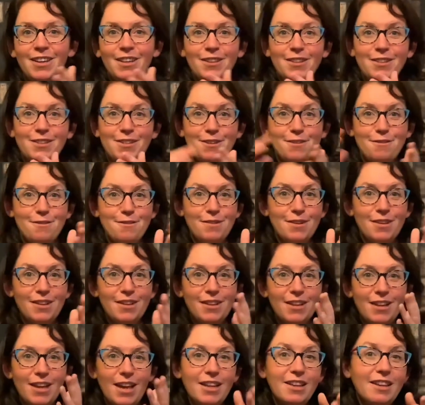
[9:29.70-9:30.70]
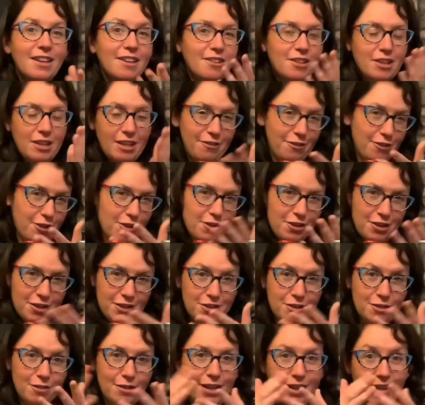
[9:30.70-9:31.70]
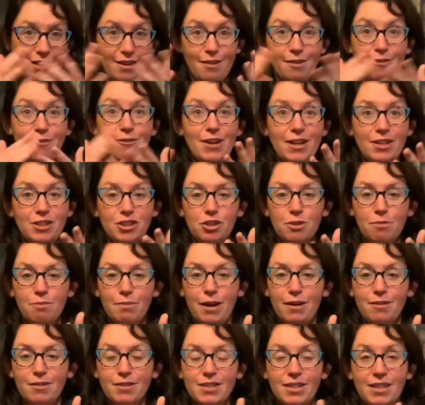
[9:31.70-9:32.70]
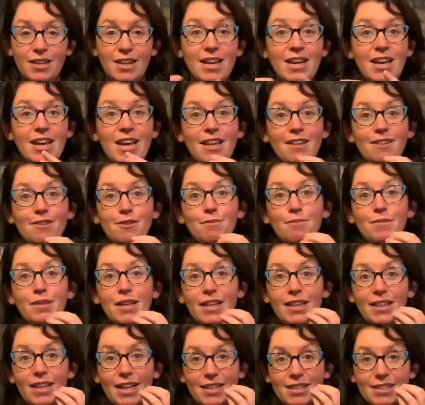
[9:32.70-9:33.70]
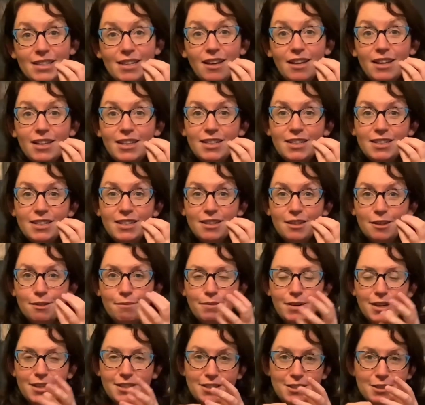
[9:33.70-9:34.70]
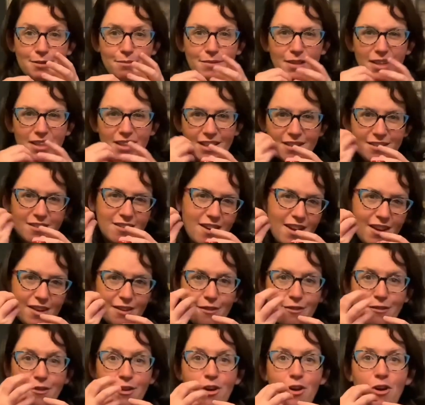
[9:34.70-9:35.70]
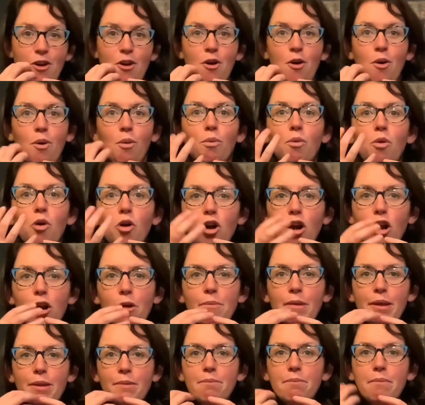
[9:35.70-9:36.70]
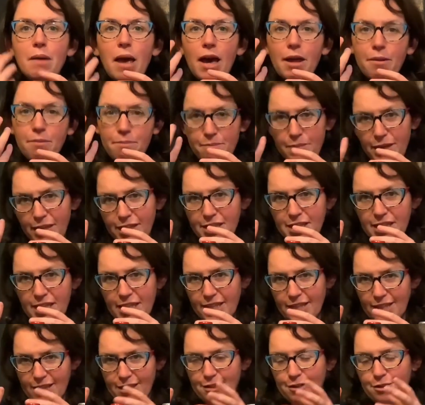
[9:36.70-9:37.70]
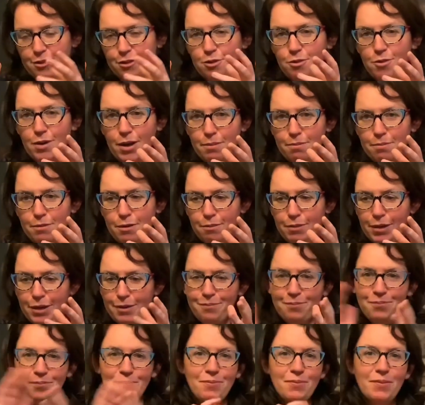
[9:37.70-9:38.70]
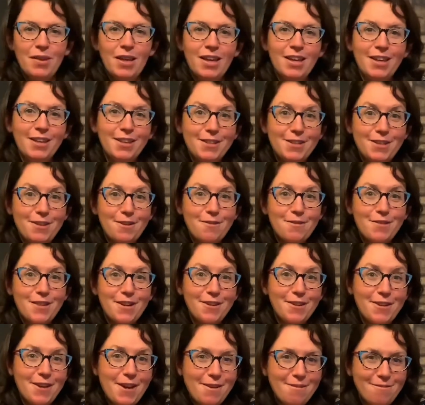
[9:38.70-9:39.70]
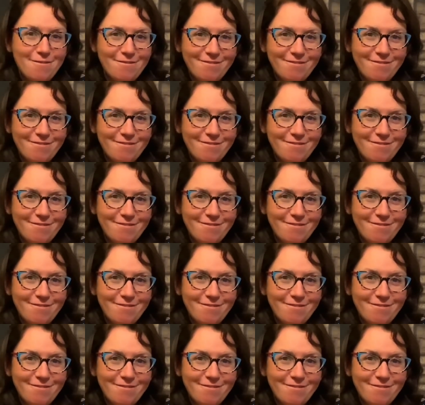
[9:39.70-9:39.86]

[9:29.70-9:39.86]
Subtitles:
So if you're gonna do like a French comparison, something that's light compared to something that's kind of warm and meaty and quite plummy. So there you go.